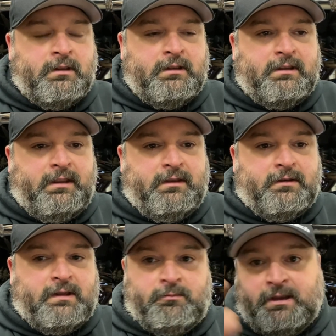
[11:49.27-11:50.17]

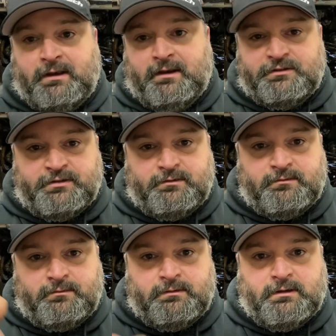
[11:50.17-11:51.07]
And we got an engine,
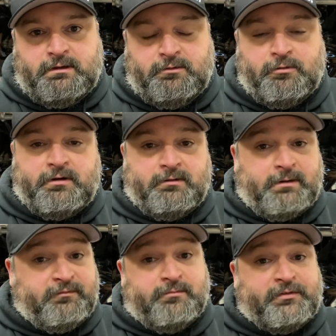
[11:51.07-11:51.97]
ordered it
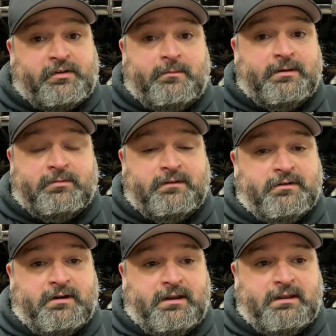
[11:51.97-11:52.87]
right from Summit, believe it
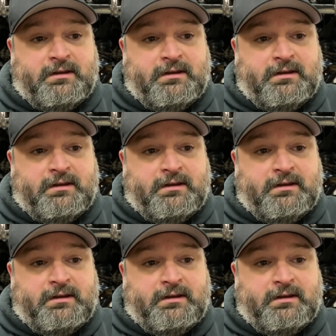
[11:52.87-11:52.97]
or not.